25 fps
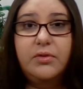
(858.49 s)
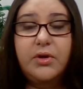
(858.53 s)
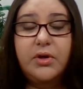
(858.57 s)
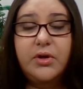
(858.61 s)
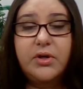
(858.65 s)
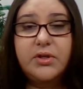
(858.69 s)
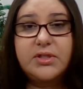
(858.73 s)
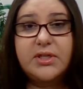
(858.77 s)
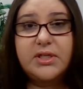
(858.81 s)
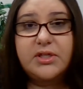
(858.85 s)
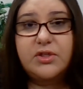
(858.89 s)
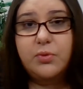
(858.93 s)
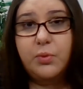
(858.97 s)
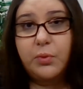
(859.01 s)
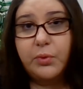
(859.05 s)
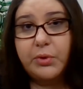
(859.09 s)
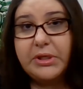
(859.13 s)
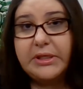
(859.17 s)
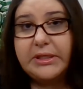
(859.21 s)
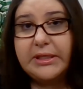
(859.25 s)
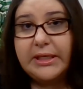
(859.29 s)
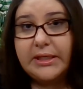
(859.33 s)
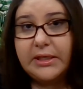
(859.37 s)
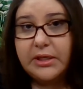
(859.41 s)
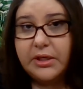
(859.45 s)
There is a
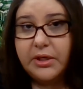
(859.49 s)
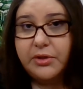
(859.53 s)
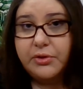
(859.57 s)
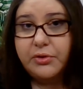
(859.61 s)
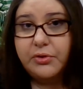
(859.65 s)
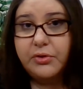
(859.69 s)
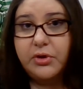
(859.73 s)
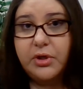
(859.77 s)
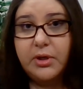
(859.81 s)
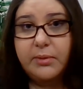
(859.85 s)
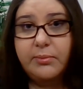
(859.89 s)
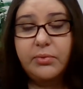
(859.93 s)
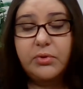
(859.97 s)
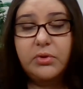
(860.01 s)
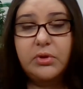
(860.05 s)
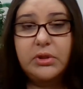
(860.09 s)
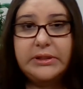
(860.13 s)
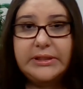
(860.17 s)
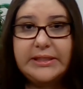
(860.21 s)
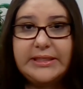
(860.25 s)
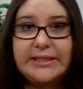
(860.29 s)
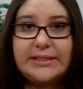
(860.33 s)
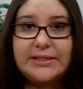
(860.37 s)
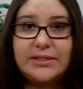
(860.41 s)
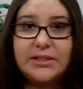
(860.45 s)
2900 number
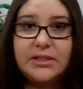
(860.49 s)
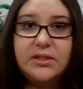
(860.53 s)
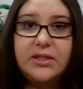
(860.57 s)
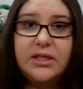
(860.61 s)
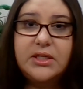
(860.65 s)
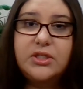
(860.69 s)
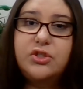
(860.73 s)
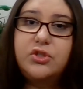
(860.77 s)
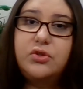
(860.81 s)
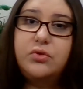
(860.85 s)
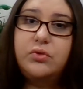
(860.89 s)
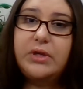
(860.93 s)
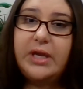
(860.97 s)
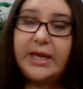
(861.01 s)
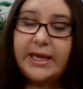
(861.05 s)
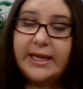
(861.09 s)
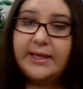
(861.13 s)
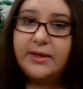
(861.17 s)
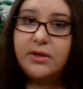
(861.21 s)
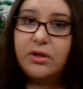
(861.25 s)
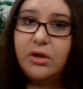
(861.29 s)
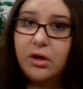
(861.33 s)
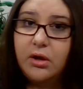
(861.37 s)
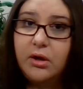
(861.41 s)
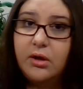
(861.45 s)
listed that you
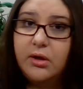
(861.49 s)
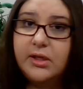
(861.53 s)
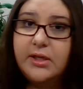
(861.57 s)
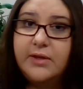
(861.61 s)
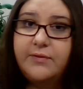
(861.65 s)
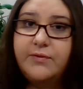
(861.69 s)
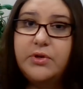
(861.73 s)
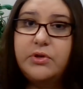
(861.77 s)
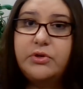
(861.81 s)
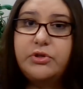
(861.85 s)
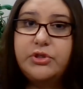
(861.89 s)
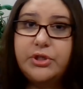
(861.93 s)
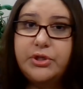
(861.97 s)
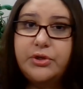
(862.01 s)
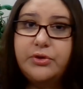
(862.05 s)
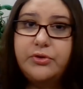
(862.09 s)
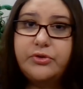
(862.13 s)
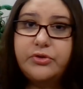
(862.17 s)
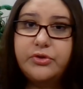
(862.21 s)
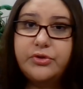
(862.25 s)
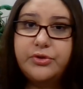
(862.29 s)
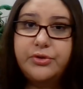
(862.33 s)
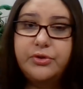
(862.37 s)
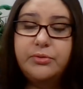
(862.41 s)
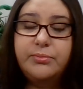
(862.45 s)
can call if you
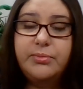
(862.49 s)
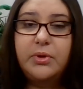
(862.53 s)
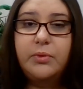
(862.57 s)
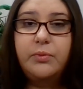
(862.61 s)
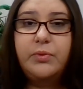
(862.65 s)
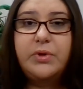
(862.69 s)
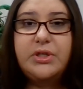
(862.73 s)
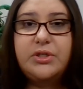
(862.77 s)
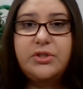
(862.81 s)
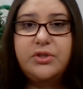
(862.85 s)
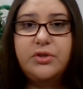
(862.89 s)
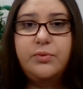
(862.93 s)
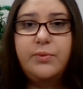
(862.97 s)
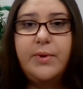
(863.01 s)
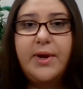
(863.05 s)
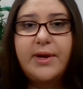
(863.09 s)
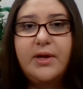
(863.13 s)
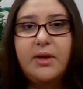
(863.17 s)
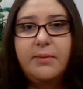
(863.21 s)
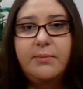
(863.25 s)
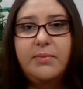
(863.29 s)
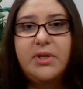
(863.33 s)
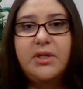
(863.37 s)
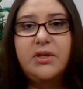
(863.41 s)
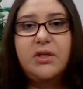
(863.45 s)
choose to, but we do
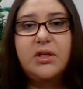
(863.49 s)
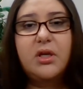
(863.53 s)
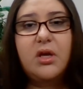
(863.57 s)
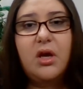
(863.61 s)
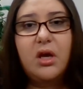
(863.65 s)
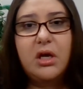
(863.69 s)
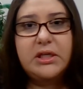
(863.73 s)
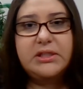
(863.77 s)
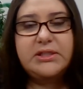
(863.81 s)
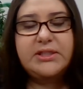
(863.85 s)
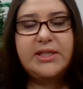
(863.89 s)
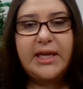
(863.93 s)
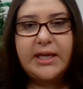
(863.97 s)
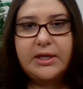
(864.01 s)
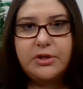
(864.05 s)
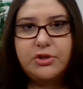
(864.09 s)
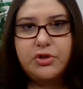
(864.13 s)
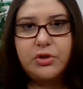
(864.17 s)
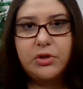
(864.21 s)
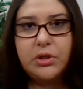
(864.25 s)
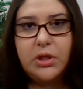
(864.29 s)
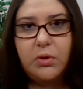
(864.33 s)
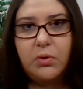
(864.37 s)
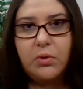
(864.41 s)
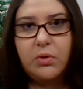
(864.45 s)
recommend to contact
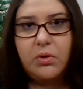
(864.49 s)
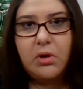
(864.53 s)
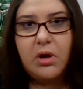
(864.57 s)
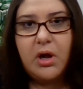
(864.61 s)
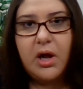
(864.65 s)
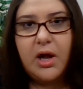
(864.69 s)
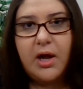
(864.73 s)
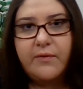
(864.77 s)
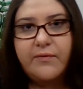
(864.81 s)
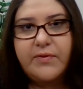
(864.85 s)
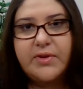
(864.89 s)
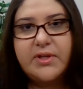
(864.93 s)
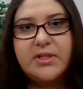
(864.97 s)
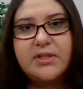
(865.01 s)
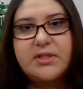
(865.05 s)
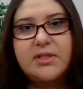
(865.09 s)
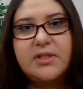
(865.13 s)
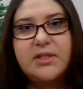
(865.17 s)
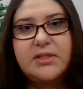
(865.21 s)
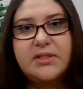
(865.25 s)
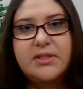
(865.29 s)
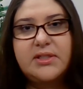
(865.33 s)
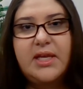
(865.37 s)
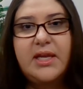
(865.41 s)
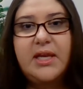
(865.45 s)
your local office
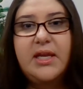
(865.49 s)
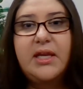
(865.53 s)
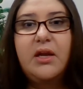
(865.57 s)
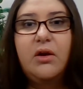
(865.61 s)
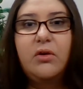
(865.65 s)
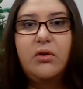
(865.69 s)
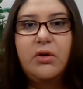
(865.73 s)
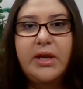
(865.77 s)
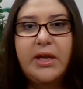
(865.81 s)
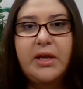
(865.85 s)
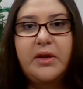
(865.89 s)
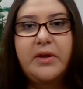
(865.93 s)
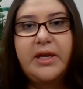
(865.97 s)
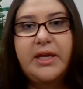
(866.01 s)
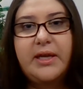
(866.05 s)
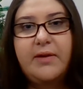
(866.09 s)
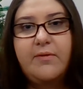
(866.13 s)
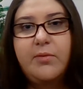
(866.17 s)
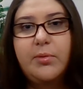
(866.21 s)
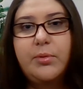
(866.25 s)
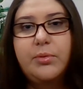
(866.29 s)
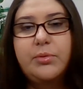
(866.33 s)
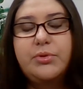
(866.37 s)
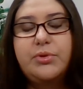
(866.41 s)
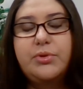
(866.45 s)
because they are now
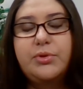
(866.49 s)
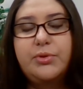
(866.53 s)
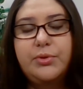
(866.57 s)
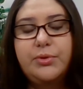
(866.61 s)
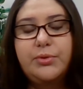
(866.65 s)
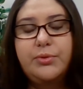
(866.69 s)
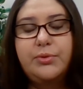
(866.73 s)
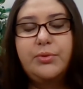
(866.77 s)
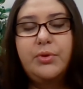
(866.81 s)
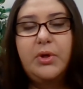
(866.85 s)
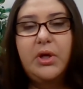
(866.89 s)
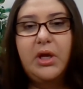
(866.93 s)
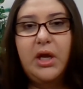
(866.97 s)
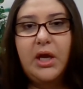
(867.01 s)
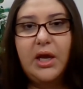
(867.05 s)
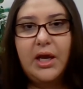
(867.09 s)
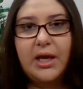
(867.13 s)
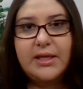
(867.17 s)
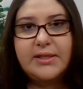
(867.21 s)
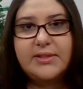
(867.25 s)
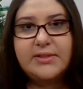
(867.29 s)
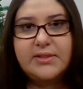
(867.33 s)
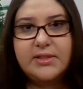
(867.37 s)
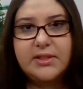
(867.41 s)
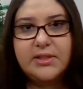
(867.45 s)
able to
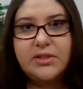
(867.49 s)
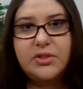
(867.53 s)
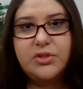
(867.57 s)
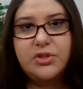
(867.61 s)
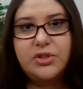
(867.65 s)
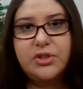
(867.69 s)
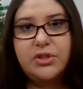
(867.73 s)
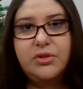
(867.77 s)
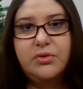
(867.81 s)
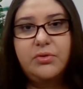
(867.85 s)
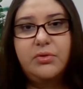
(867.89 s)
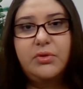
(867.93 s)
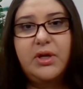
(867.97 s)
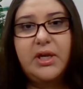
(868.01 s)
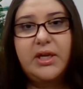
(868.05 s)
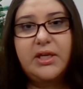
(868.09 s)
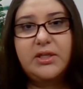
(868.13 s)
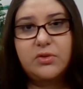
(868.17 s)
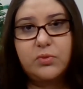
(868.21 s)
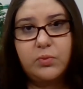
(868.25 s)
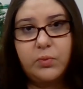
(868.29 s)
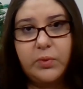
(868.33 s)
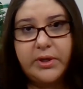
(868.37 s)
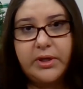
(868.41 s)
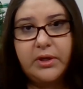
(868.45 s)
assist you
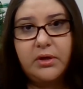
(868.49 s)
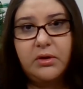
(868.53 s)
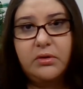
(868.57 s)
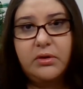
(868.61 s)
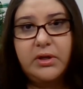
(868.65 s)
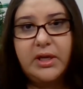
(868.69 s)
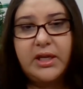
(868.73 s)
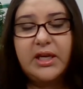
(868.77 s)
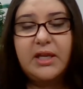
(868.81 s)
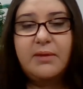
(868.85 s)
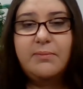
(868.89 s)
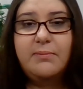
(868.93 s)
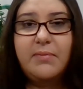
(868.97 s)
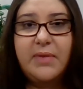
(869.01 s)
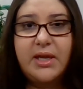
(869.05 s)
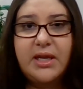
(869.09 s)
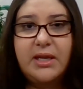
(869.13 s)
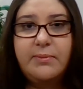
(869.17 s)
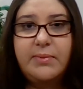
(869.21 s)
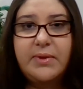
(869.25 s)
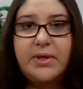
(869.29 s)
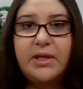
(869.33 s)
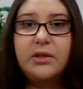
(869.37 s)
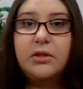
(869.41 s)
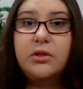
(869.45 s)
as well, and it
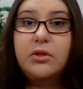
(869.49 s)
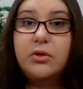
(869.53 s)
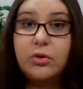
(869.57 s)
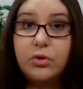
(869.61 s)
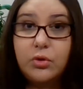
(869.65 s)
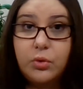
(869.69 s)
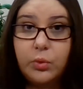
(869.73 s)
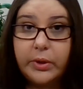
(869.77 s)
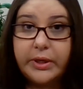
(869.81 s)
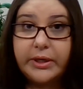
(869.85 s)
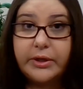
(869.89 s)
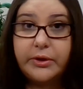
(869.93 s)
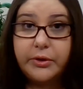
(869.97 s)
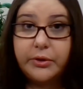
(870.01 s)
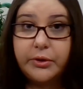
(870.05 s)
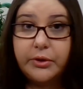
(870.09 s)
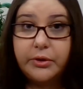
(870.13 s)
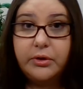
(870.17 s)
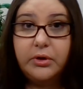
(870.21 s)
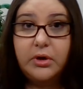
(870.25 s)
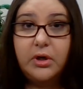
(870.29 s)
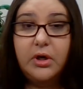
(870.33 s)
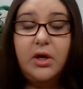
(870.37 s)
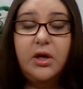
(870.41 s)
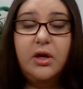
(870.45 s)
may be a little
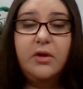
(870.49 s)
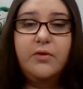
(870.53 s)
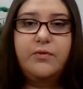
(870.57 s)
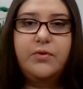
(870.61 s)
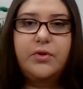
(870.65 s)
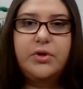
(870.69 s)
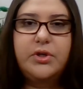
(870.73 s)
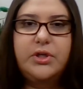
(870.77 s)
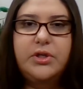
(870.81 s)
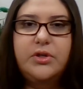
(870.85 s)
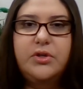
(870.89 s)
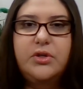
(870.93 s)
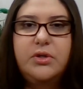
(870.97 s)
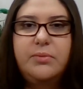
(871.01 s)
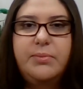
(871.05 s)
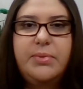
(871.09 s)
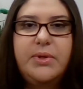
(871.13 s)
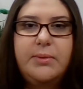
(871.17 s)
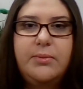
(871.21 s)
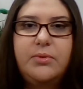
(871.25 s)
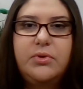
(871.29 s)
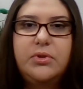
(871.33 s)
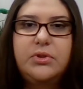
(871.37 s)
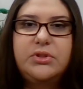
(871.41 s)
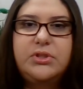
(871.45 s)
quicker for you to be
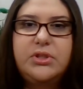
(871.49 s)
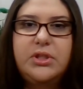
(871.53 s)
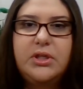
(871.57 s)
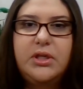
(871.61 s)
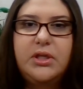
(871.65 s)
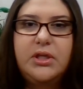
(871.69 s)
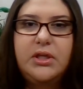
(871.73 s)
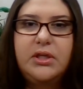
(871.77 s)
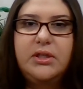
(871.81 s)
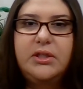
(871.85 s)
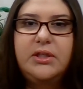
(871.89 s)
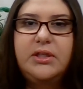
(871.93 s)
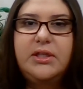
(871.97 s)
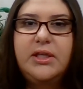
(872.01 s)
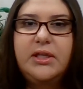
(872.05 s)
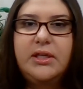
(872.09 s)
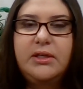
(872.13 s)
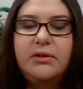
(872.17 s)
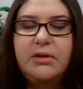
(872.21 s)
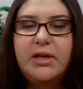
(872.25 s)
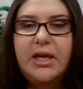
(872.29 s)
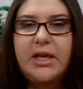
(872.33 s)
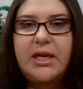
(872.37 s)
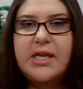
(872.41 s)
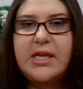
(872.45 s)
able to
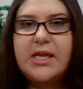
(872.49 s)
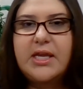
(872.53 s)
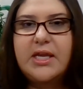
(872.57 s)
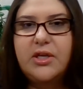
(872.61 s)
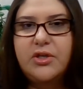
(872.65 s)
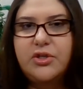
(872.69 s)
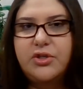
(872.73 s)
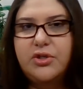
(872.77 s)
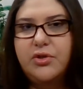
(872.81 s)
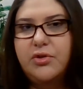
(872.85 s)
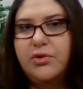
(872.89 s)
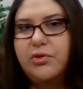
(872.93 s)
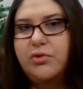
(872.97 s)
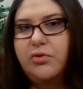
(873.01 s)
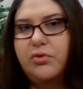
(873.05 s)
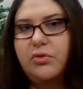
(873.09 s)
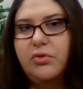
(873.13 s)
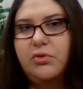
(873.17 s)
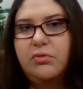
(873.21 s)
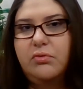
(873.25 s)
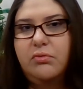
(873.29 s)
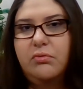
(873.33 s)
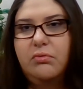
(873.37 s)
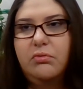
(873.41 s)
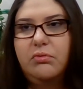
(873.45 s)
get any
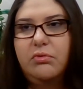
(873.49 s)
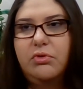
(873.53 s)
issues